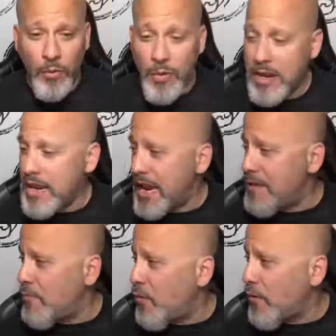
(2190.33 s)
We need
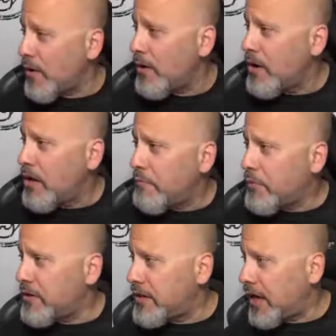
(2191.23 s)
more
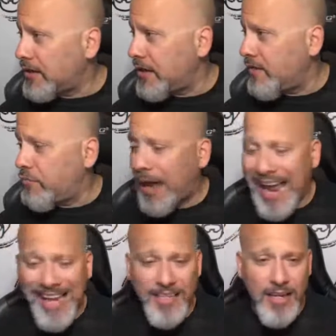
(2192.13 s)
productive,
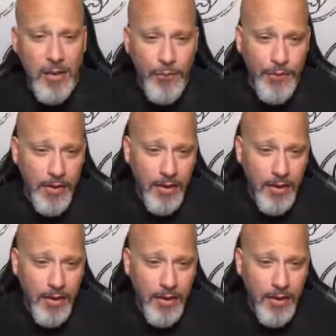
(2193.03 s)
positive